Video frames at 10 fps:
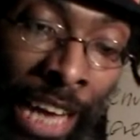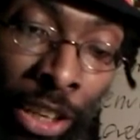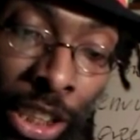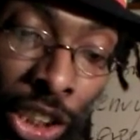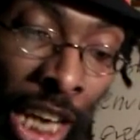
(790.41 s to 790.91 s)

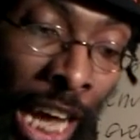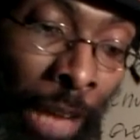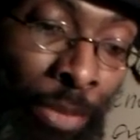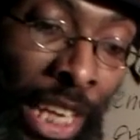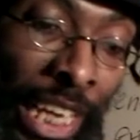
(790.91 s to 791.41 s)
or the
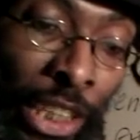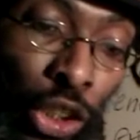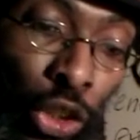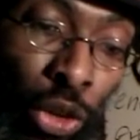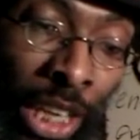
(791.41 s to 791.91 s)
Jaan
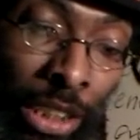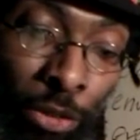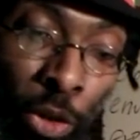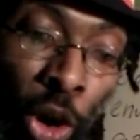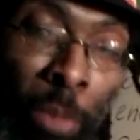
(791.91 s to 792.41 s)
is
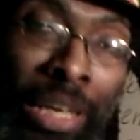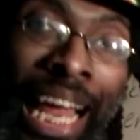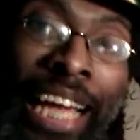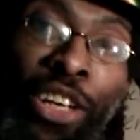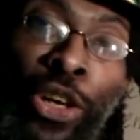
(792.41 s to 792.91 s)
transformed
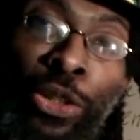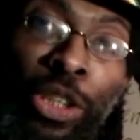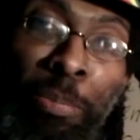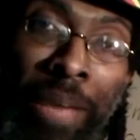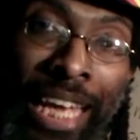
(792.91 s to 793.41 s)
like
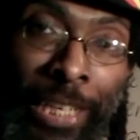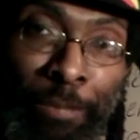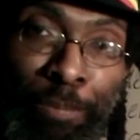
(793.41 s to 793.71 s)
cursed men